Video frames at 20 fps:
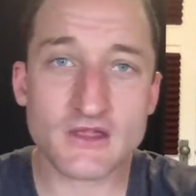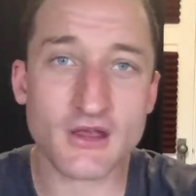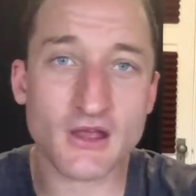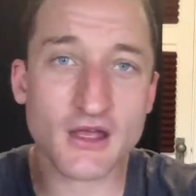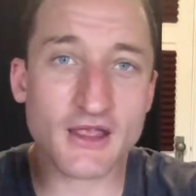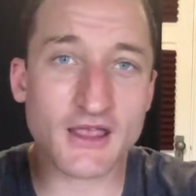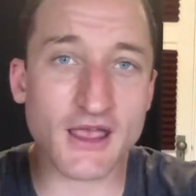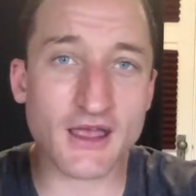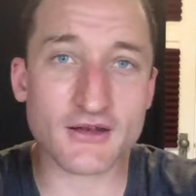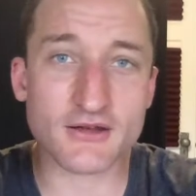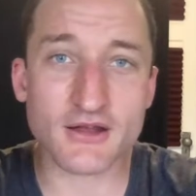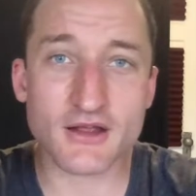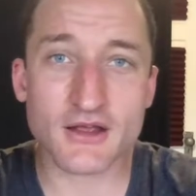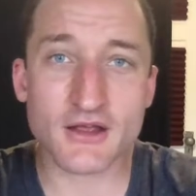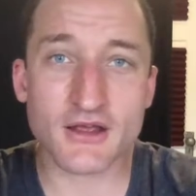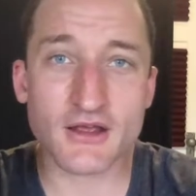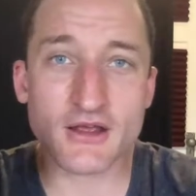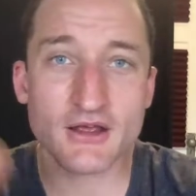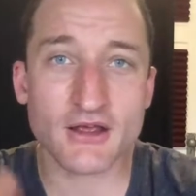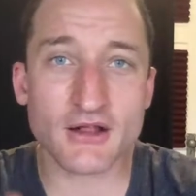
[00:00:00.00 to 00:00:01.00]
again,
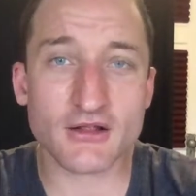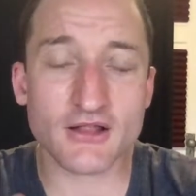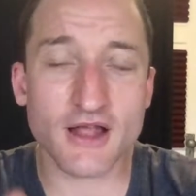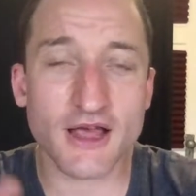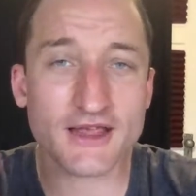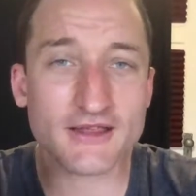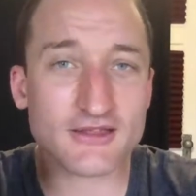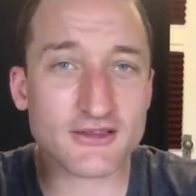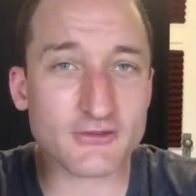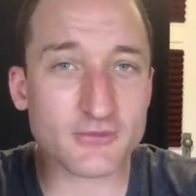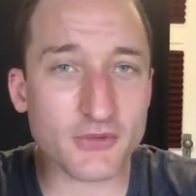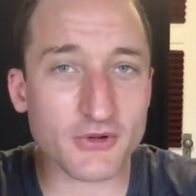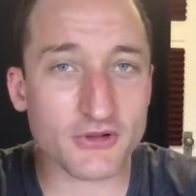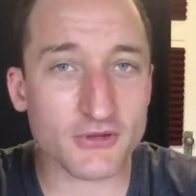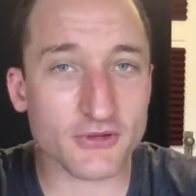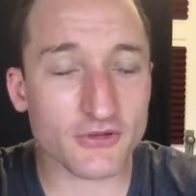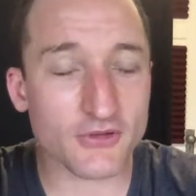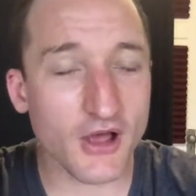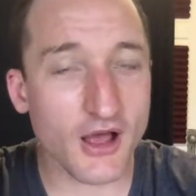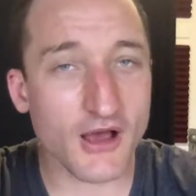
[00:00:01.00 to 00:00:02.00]
like this
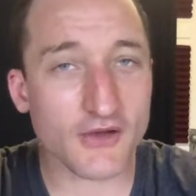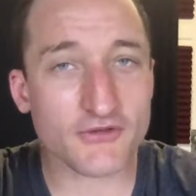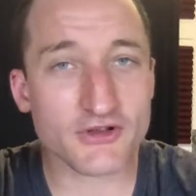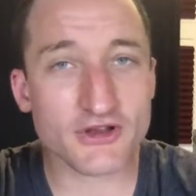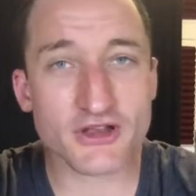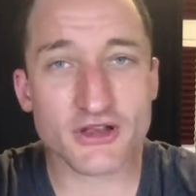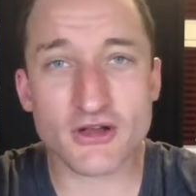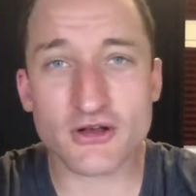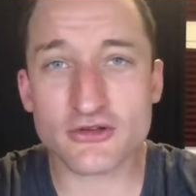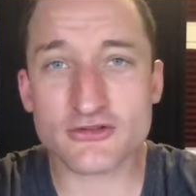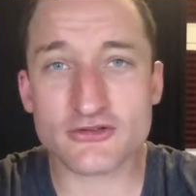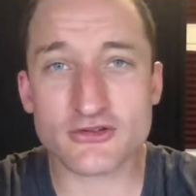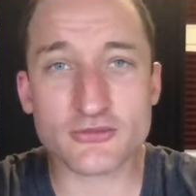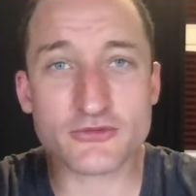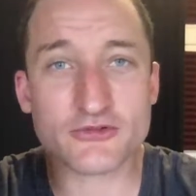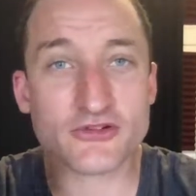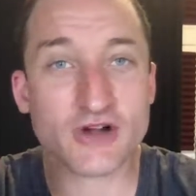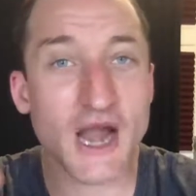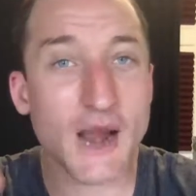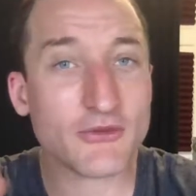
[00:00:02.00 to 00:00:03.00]
uh, video,
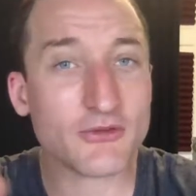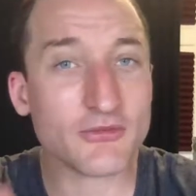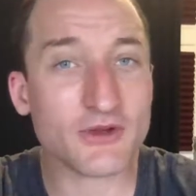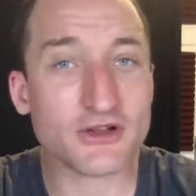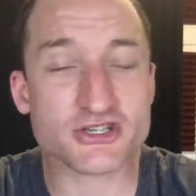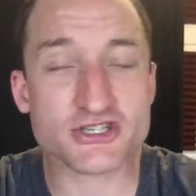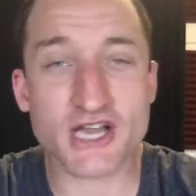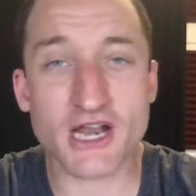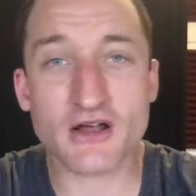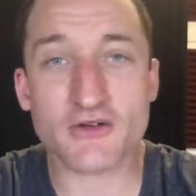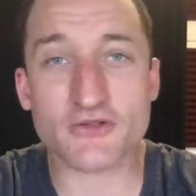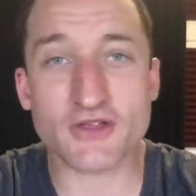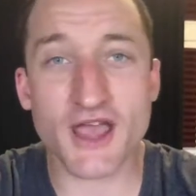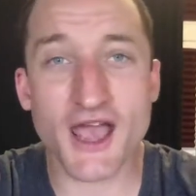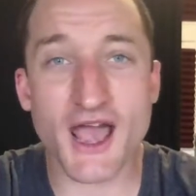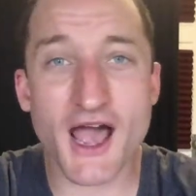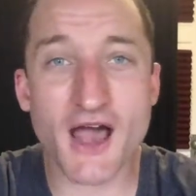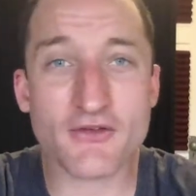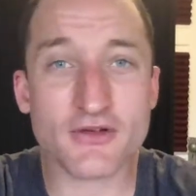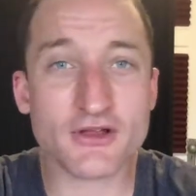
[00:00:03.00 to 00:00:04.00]
subscribe to my channel if you
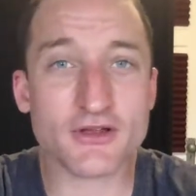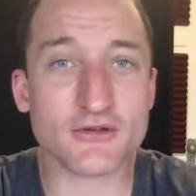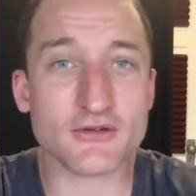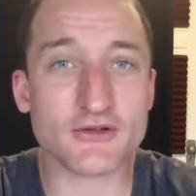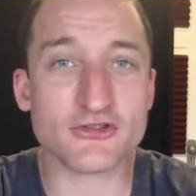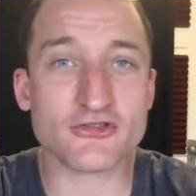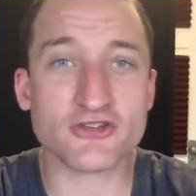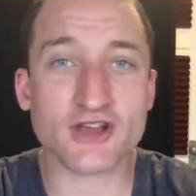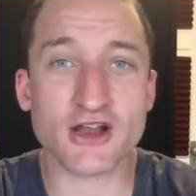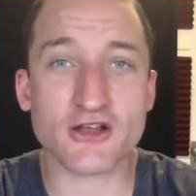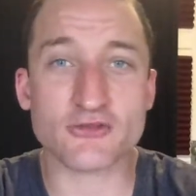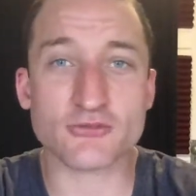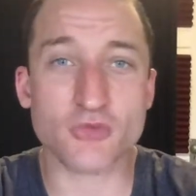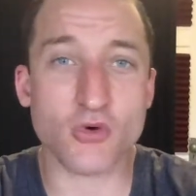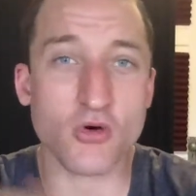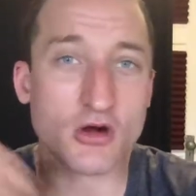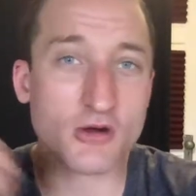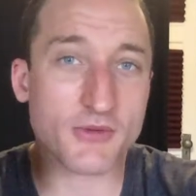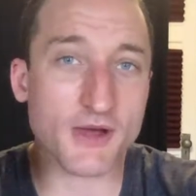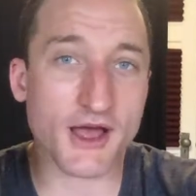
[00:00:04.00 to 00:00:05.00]
haven't. This channel is
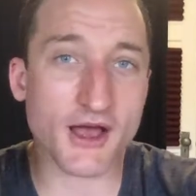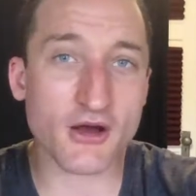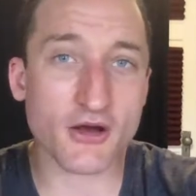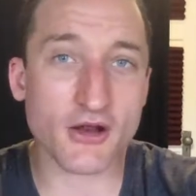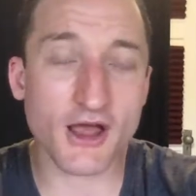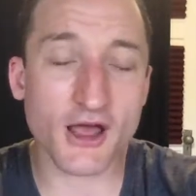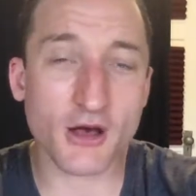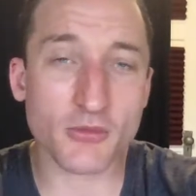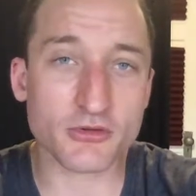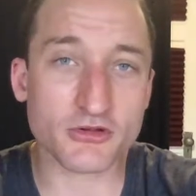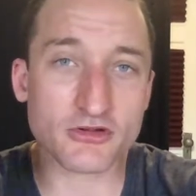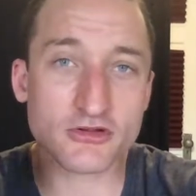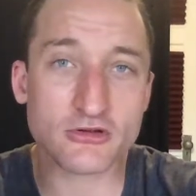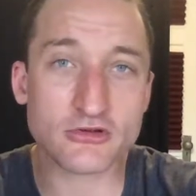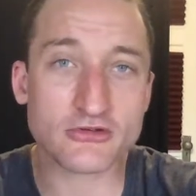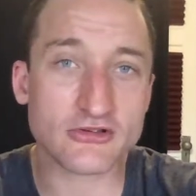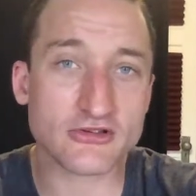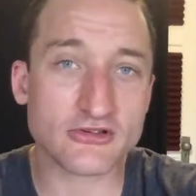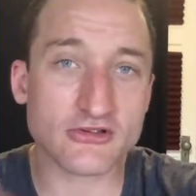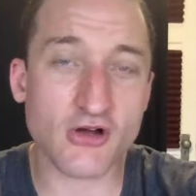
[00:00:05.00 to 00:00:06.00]
more about helping you as
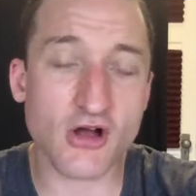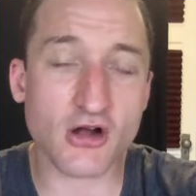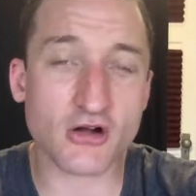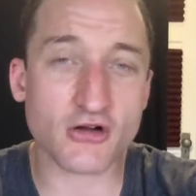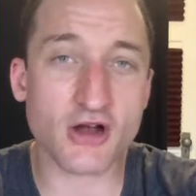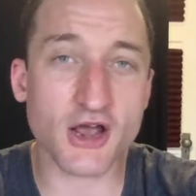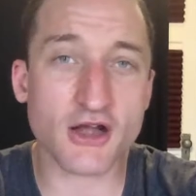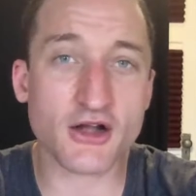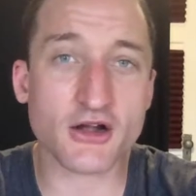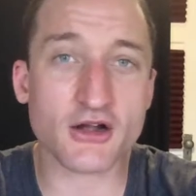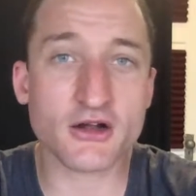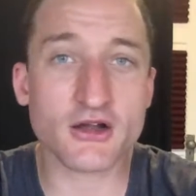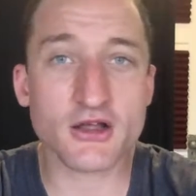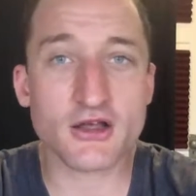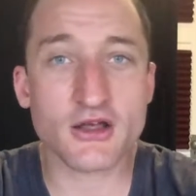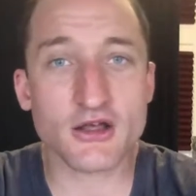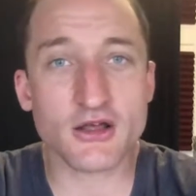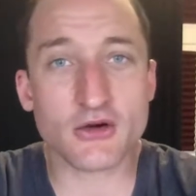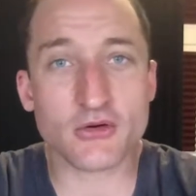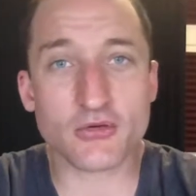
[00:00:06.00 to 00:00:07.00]
a songwriter
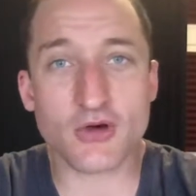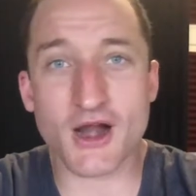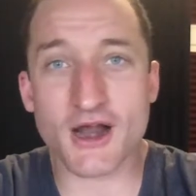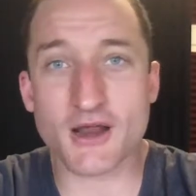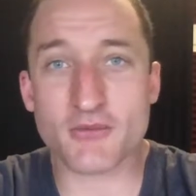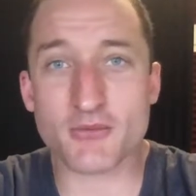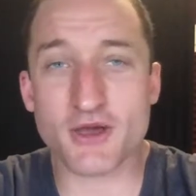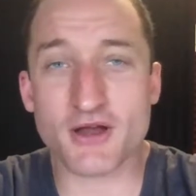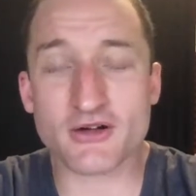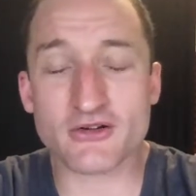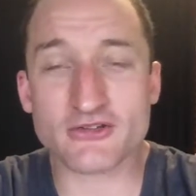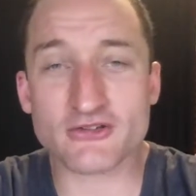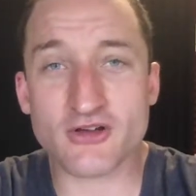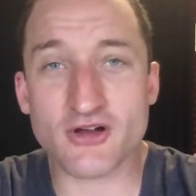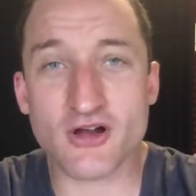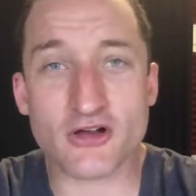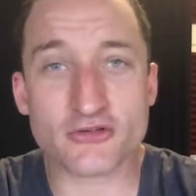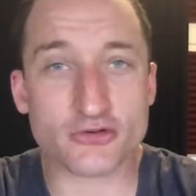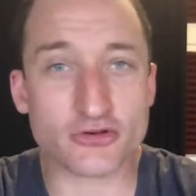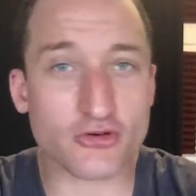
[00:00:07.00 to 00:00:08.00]
write better
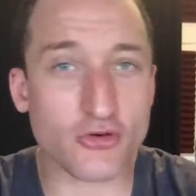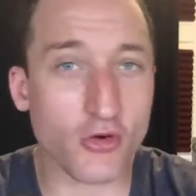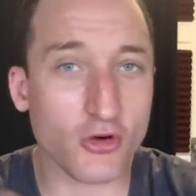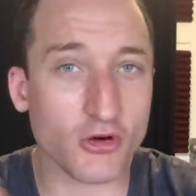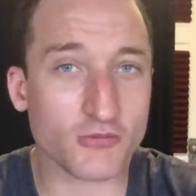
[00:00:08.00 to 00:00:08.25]
songs, record